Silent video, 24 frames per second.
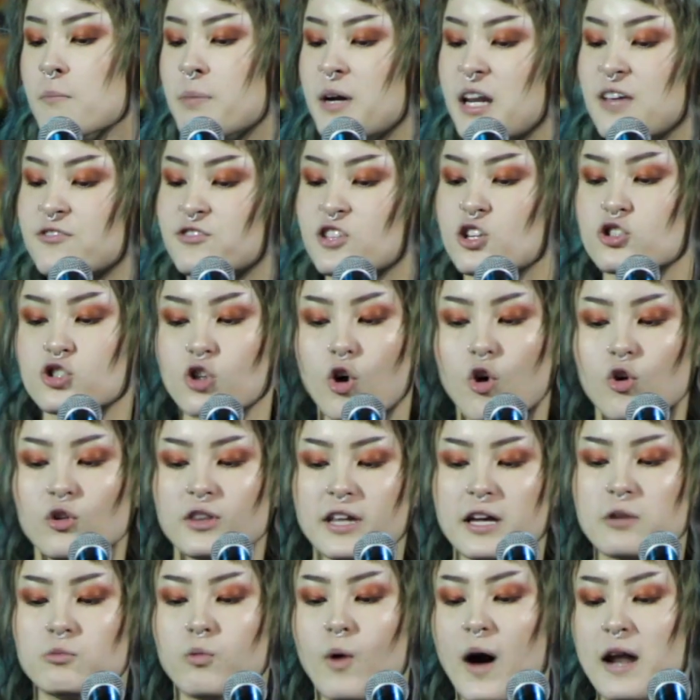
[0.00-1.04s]
But if there's
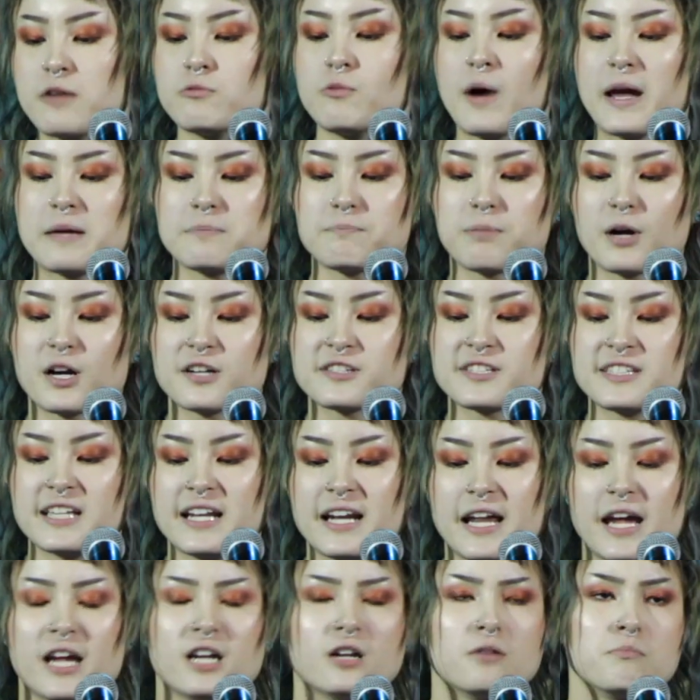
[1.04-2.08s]
only one white
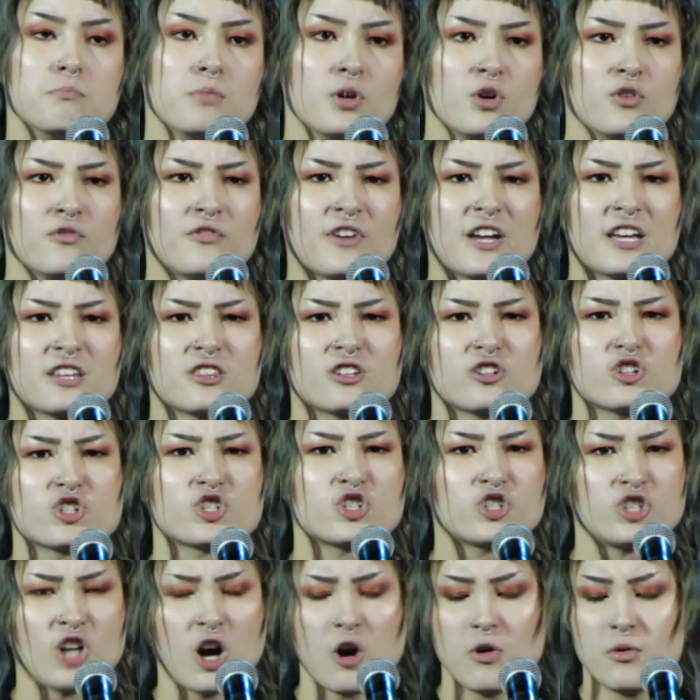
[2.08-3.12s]
person in a movie, they're
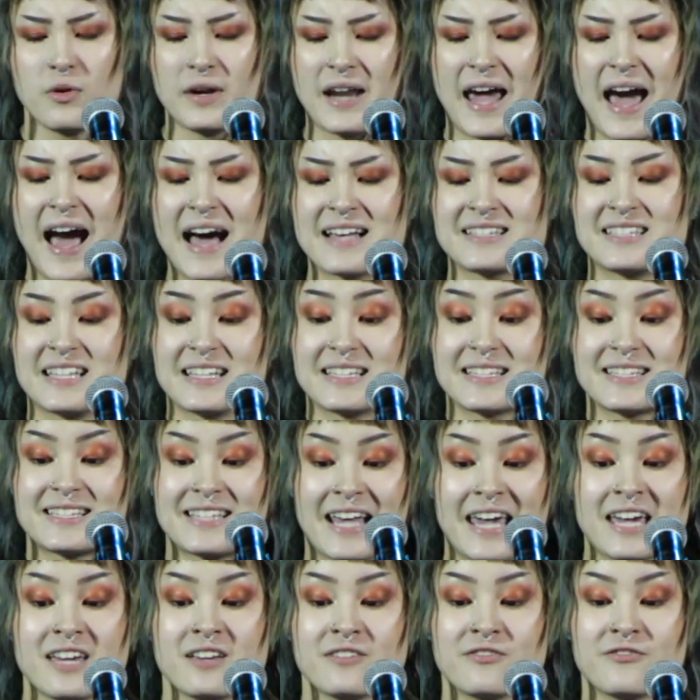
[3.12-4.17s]
shown as a
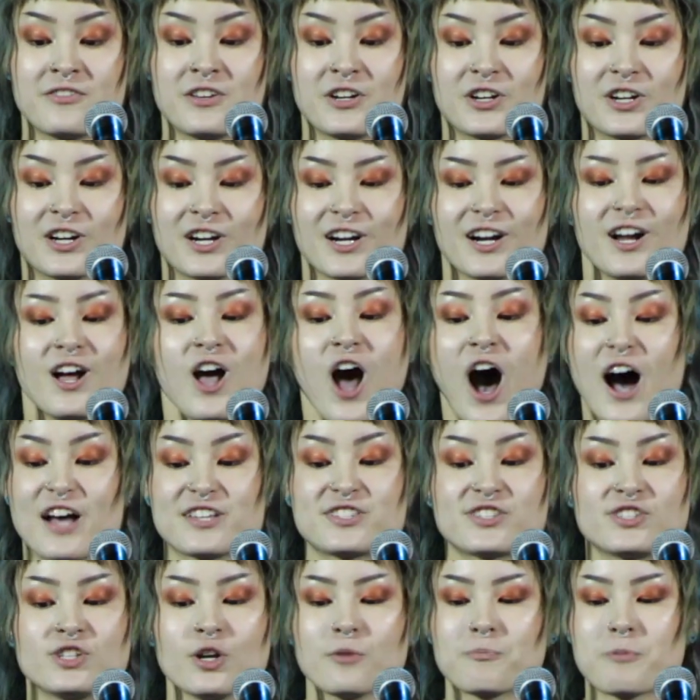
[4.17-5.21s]
savior,
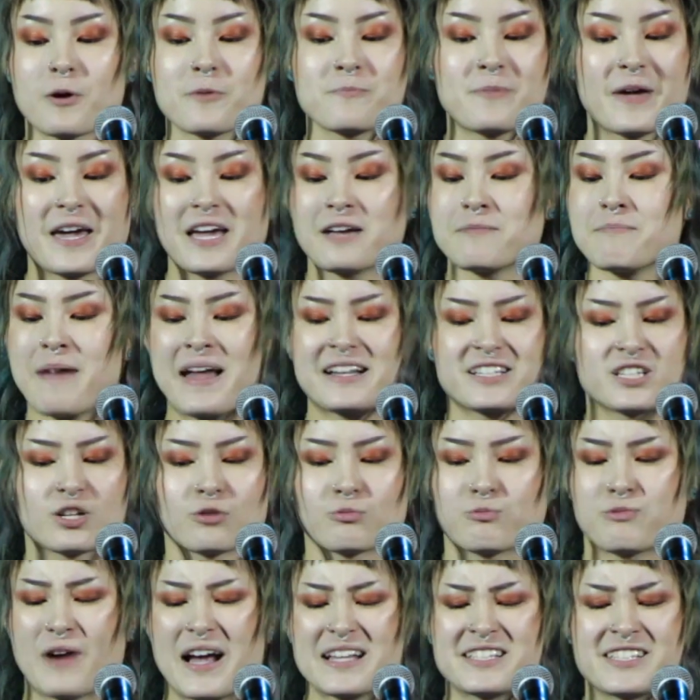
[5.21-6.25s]
a super being meant
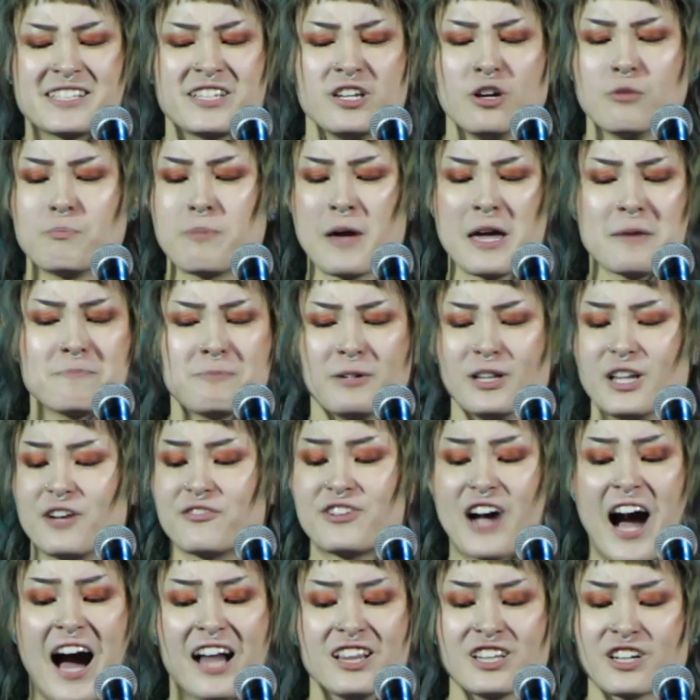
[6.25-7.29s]
to rescue people
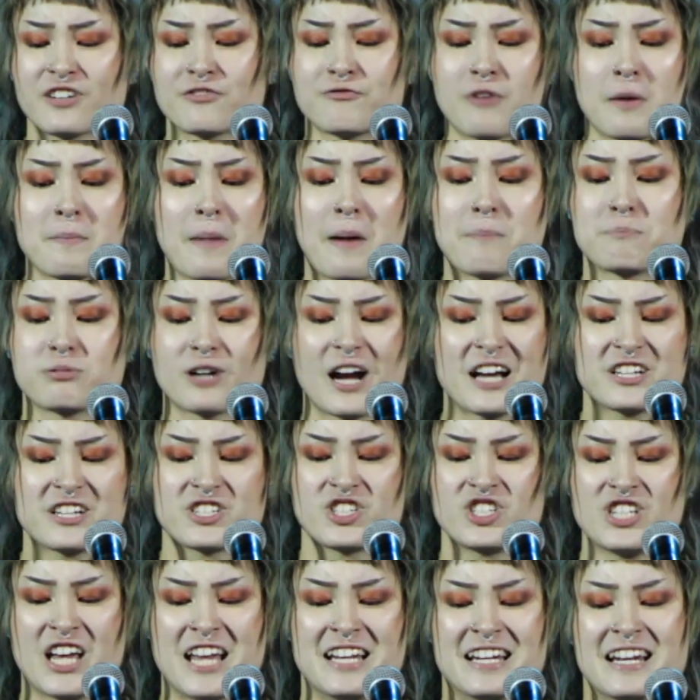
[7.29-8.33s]
of color from
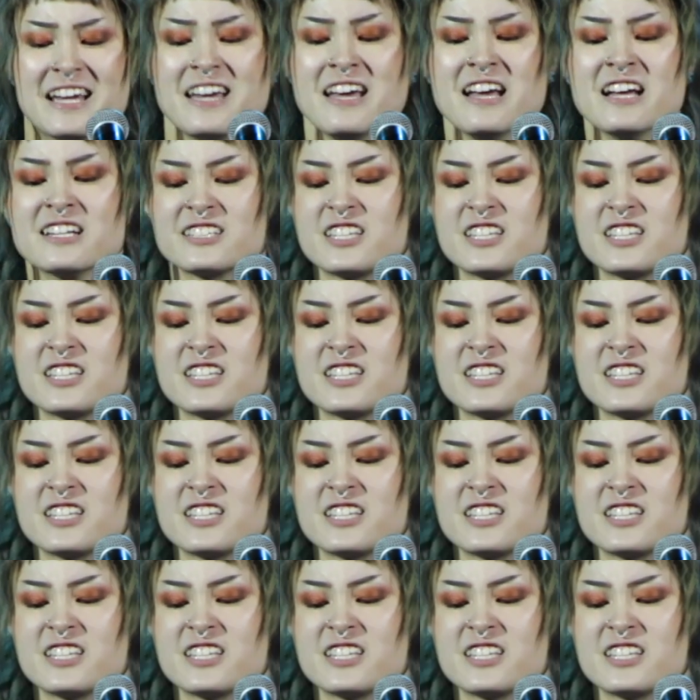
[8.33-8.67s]
oppression,